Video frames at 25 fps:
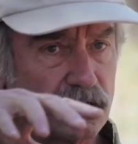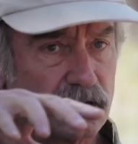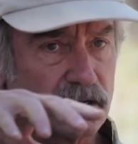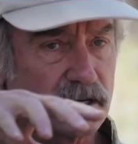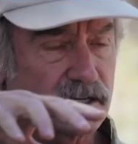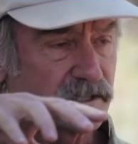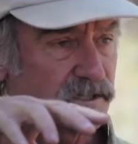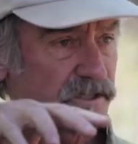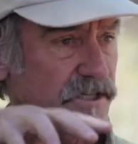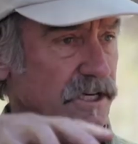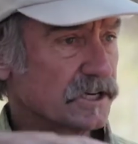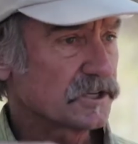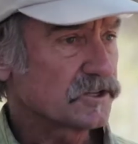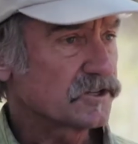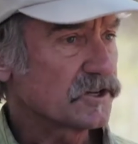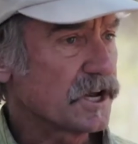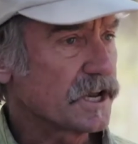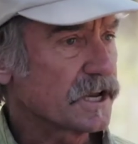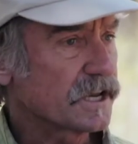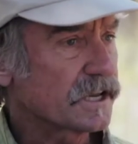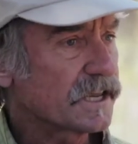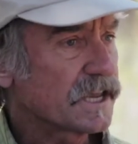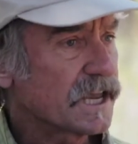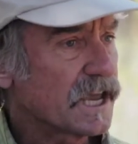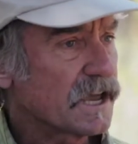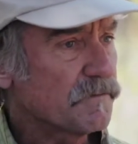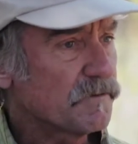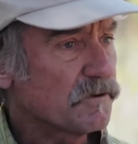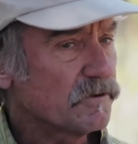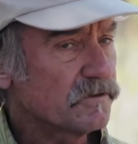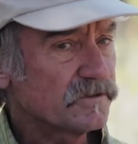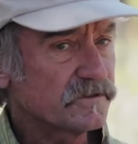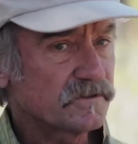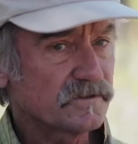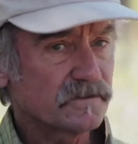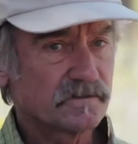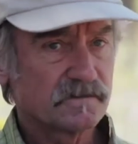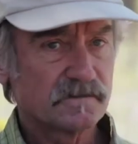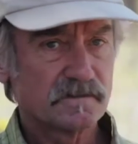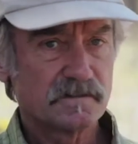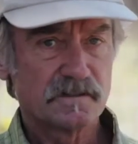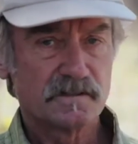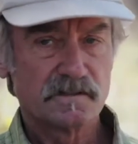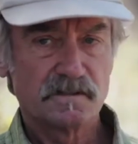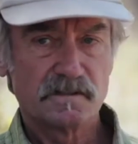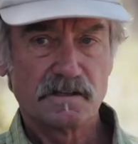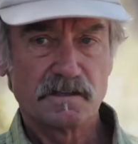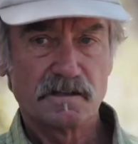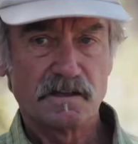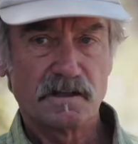extinct giant camels
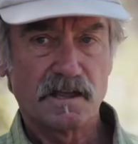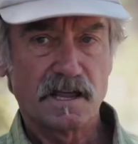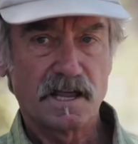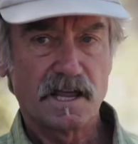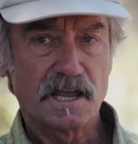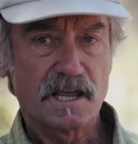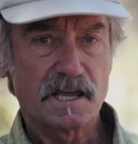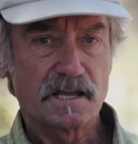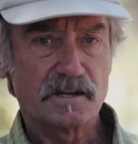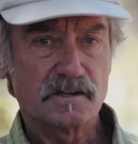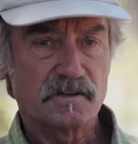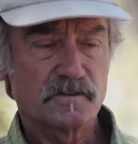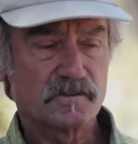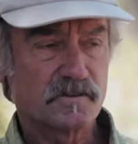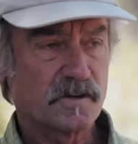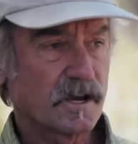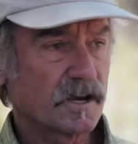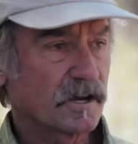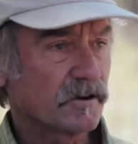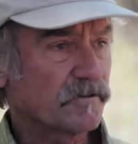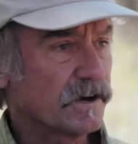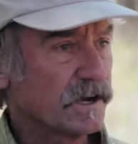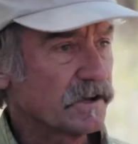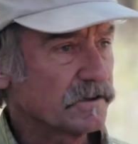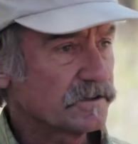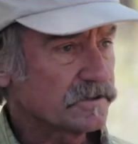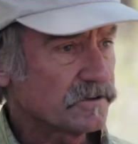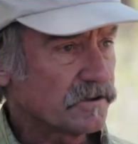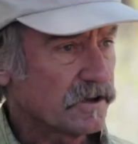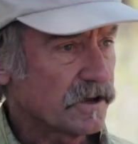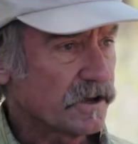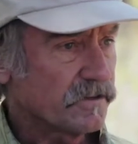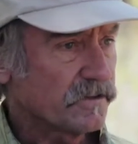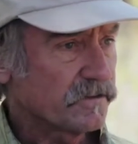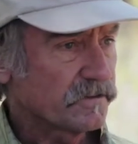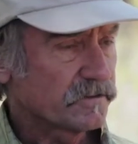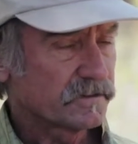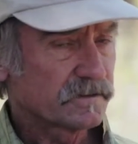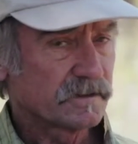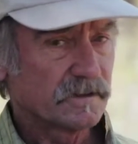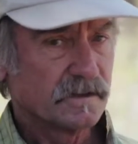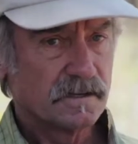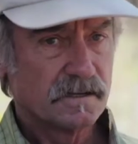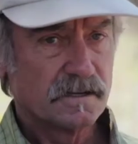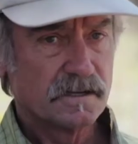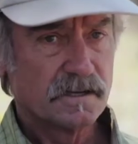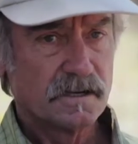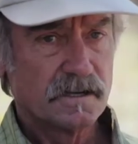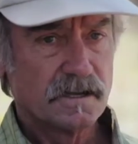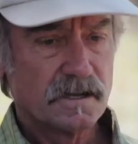and giant ground sloths
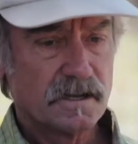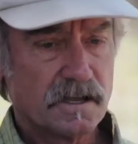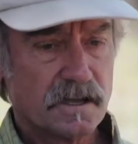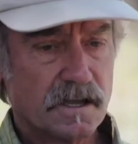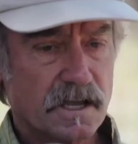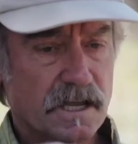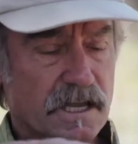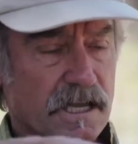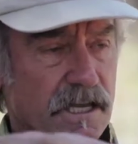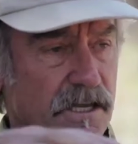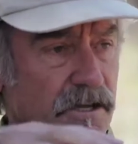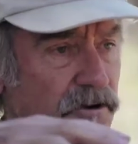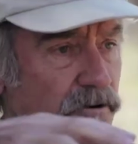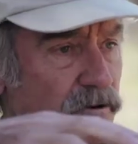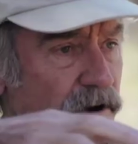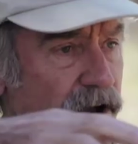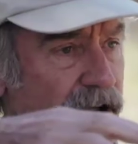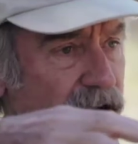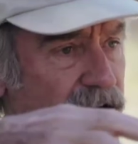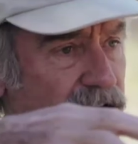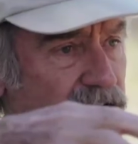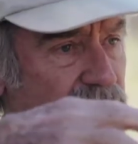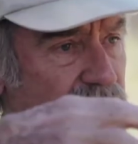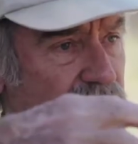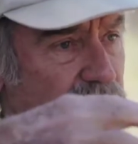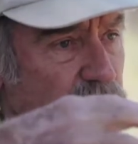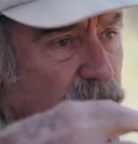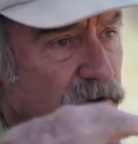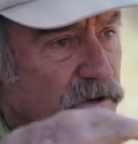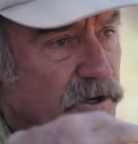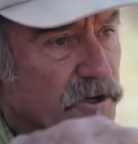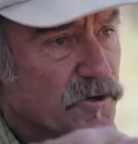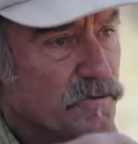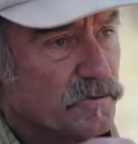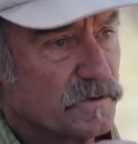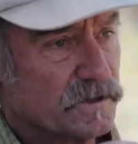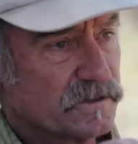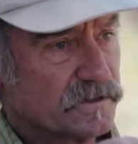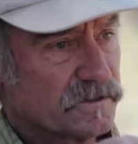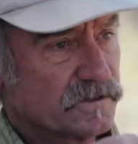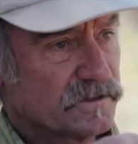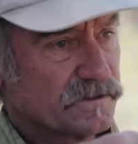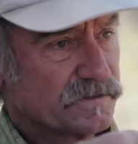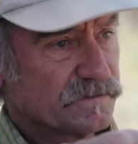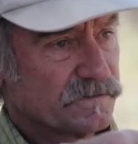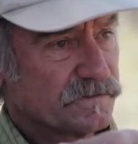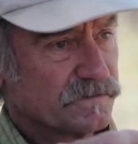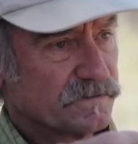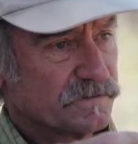interacting with humans.